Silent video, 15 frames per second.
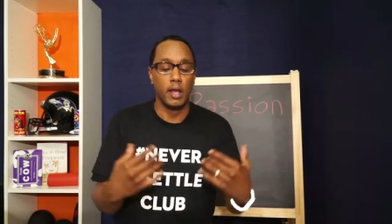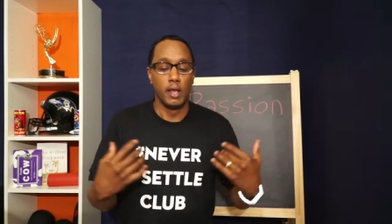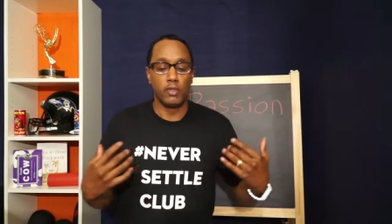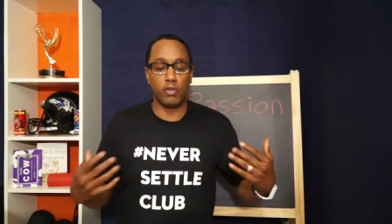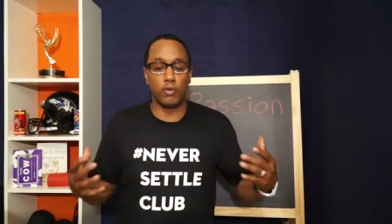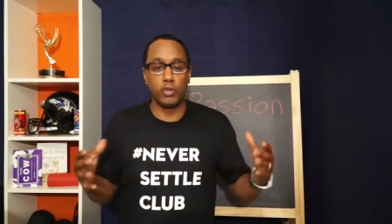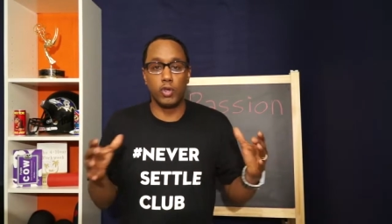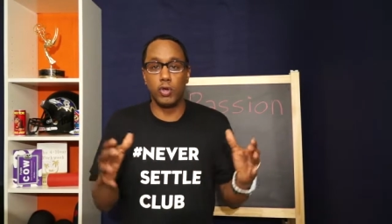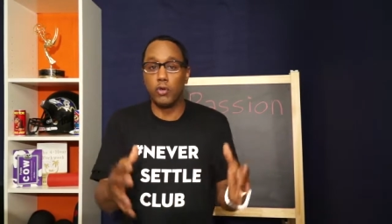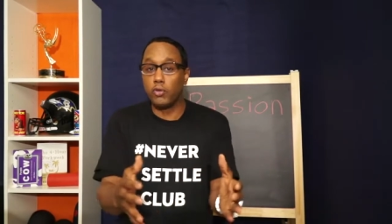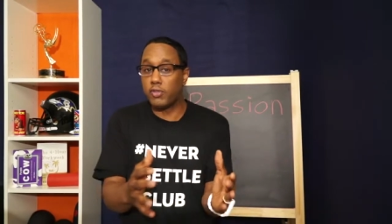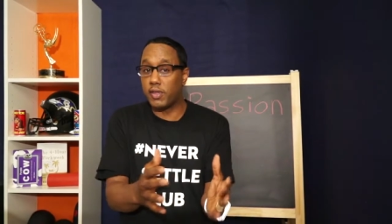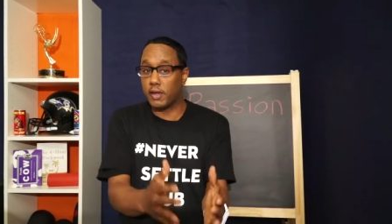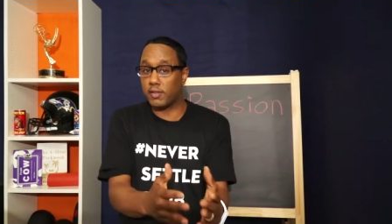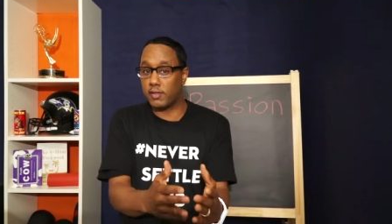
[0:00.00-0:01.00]
So
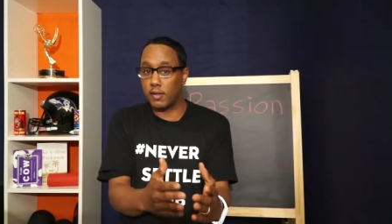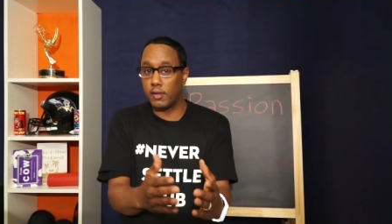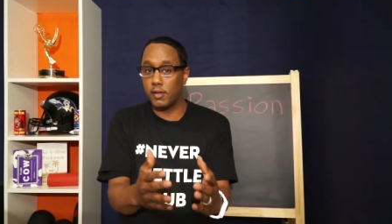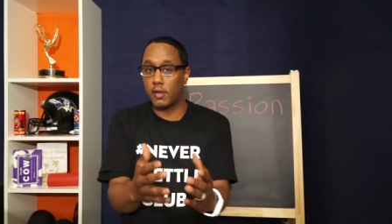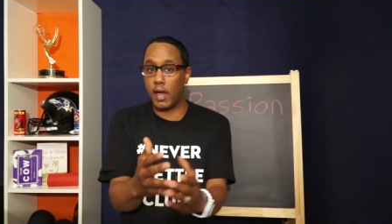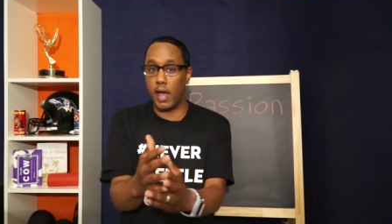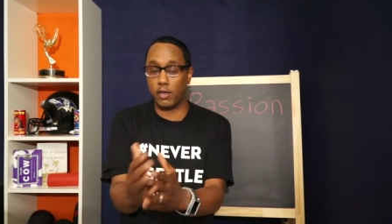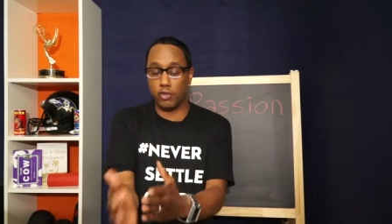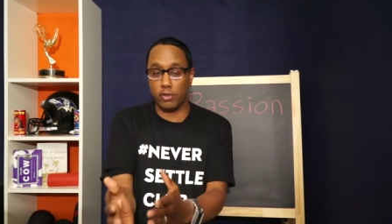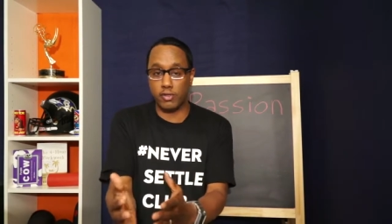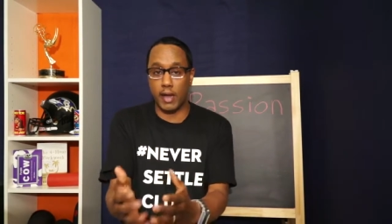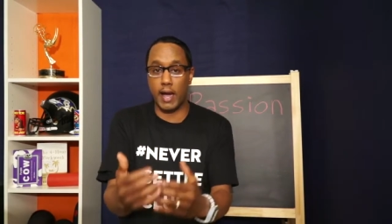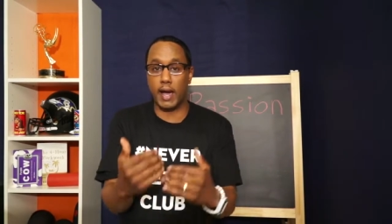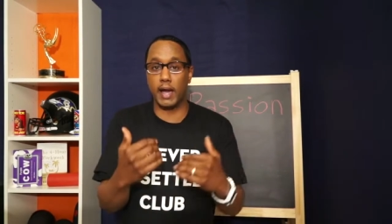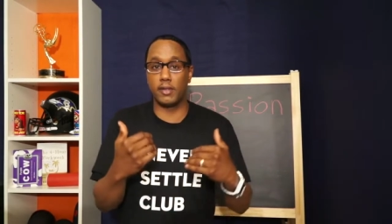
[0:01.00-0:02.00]
use this
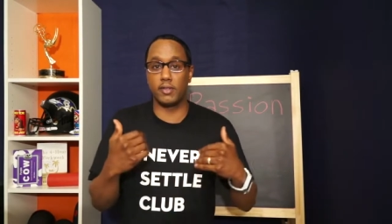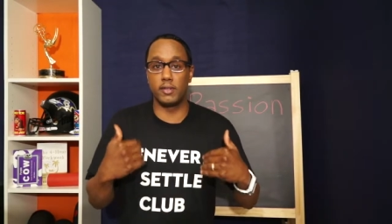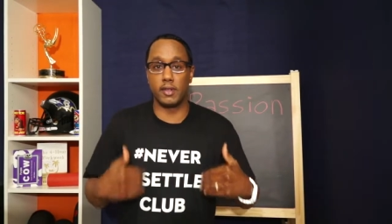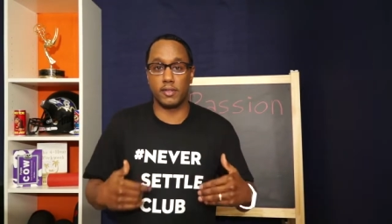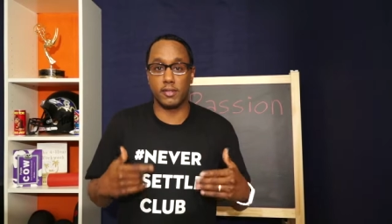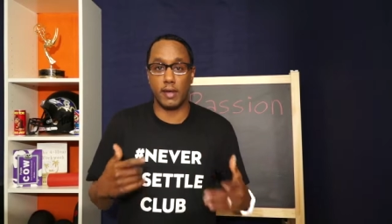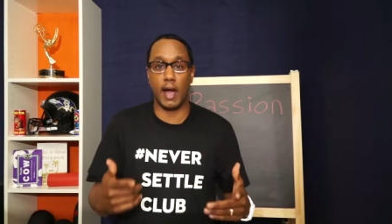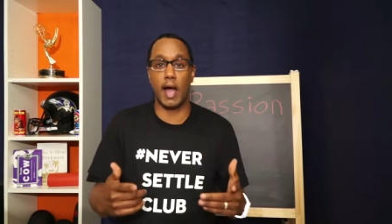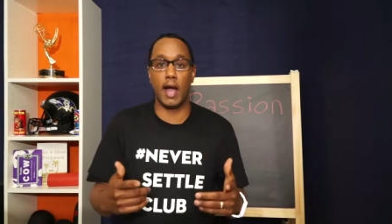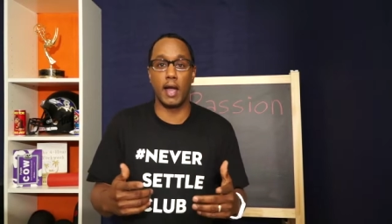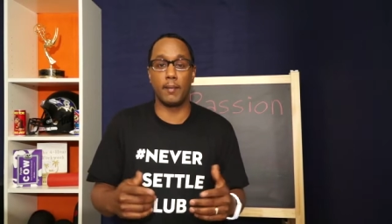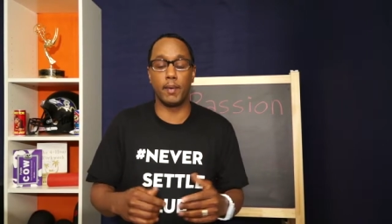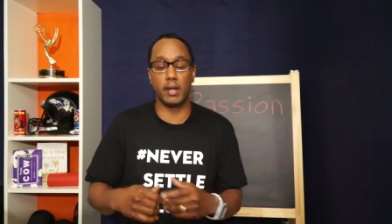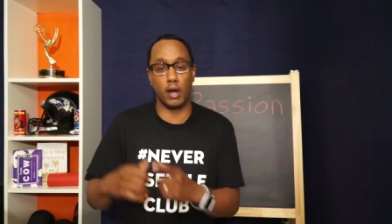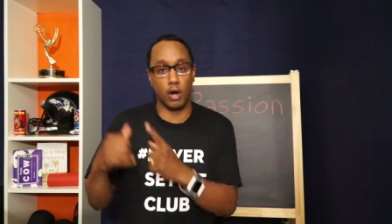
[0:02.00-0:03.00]
exercise and this
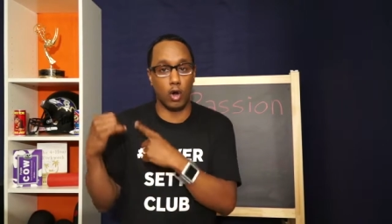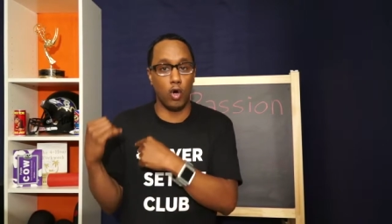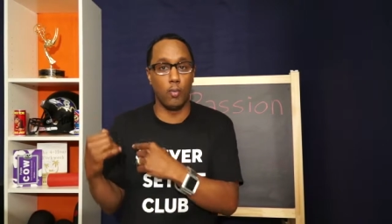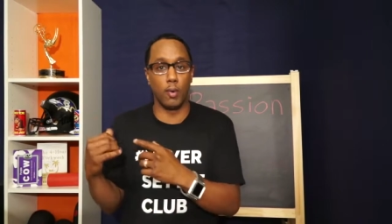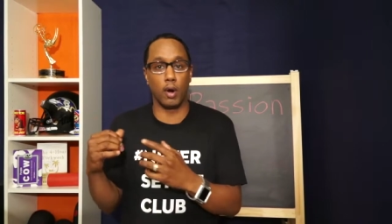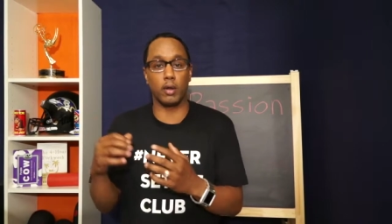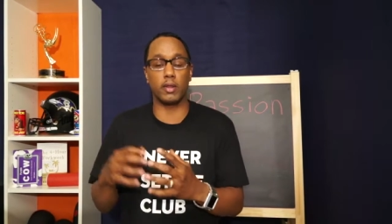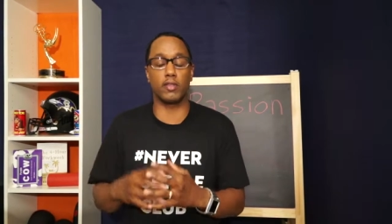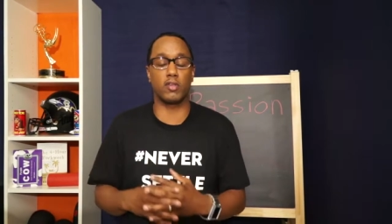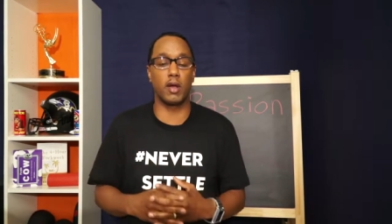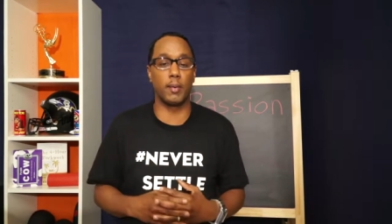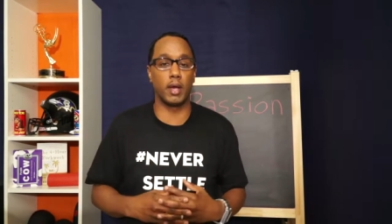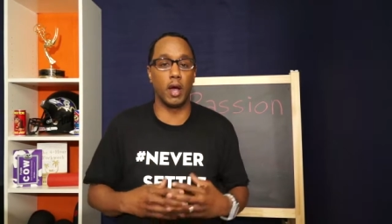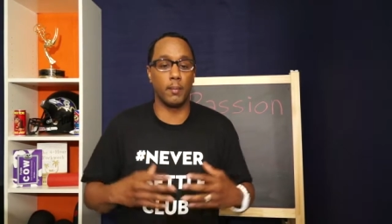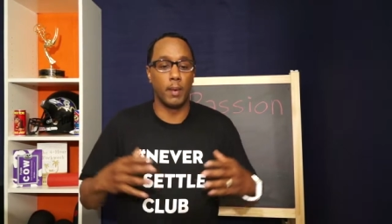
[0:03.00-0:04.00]
time in our homework that's
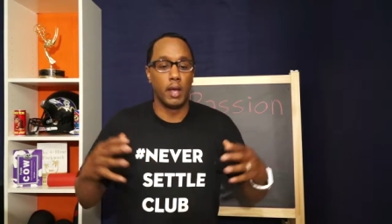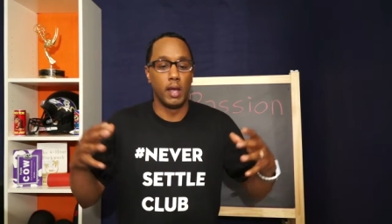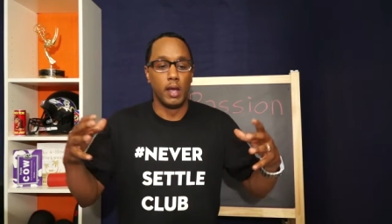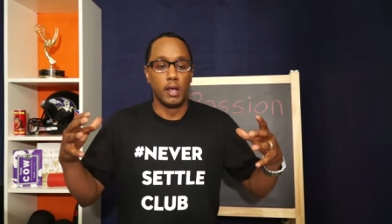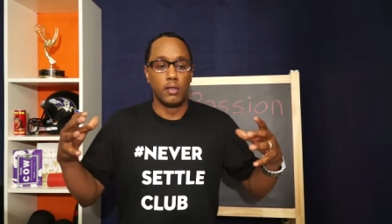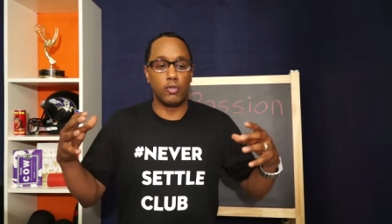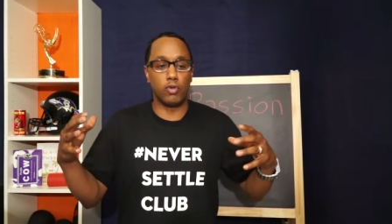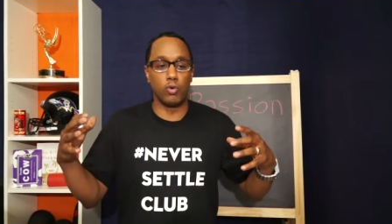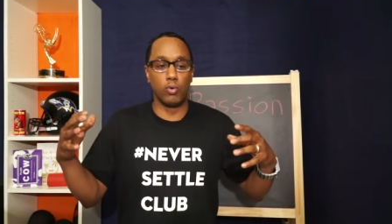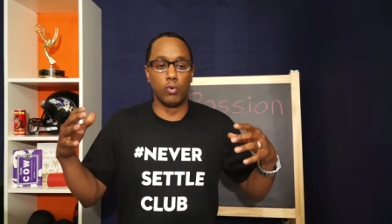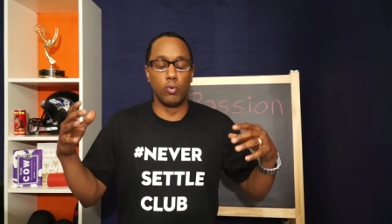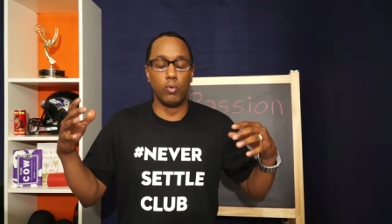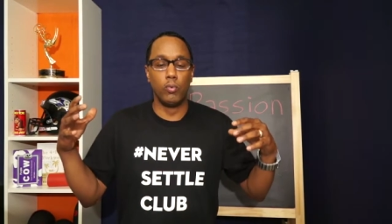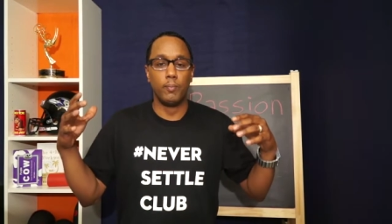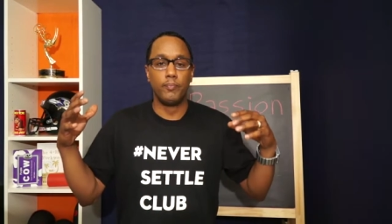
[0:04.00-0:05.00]
coming up
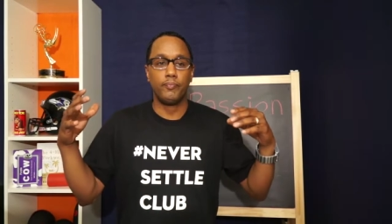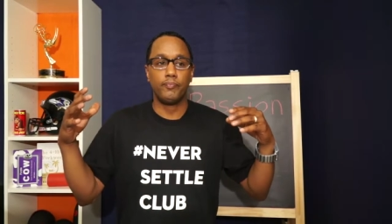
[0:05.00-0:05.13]
to